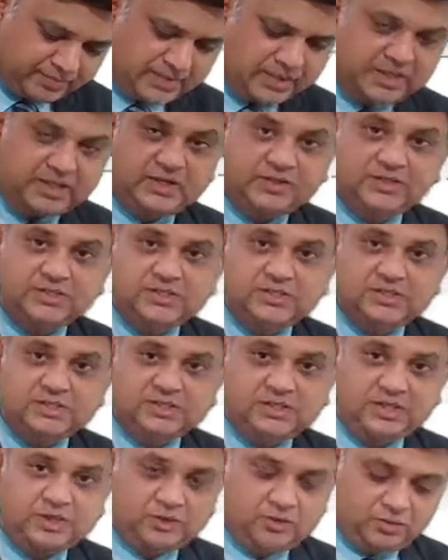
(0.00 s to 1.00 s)
Now this is
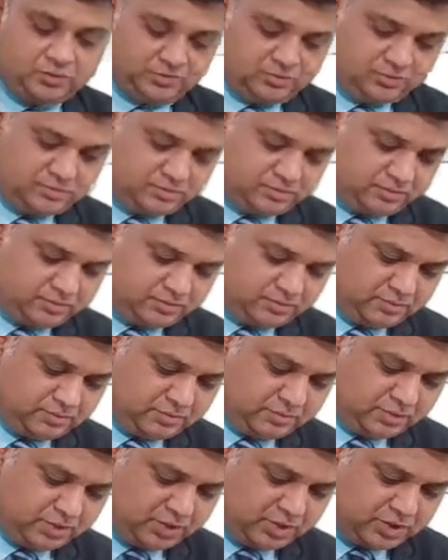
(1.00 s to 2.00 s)
0.
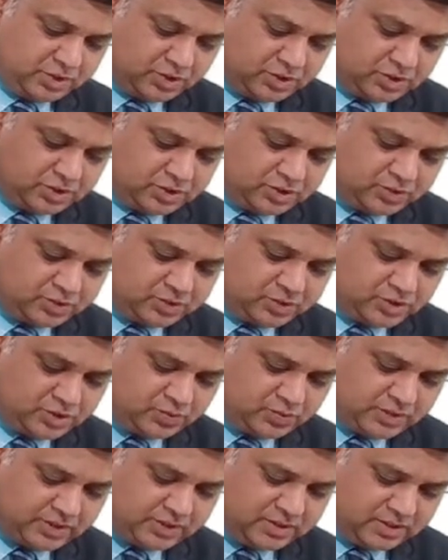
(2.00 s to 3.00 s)
So this is
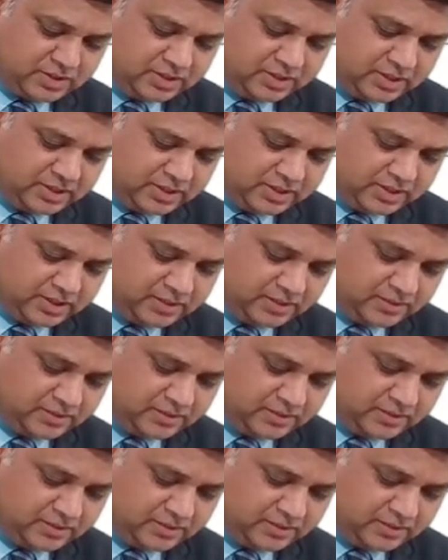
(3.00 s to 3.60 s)
138